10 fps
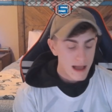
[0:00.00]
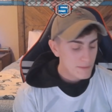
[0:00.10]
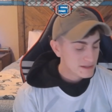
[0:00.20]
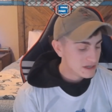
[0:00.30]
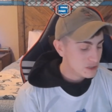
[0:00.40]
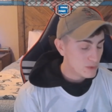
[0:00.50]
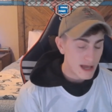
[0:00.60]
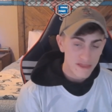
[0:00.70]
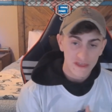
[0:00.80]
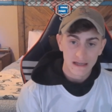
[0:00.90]
I'm going to tell you
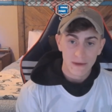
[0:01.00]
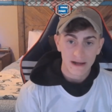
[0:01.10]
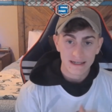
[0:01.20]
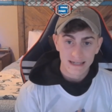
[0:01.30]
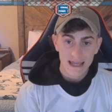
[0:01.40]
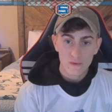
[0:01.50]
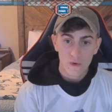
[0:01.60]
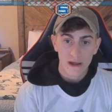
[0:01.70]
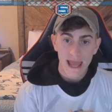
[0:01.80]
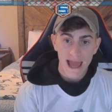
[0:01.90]
what I think about it day
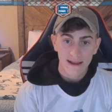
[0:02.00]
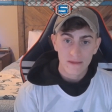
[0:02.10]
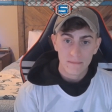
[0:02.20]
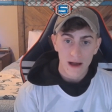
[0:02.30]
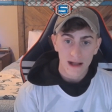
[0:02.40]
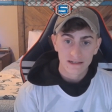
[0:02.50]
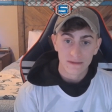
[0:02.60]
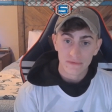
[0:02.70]
one out of the box,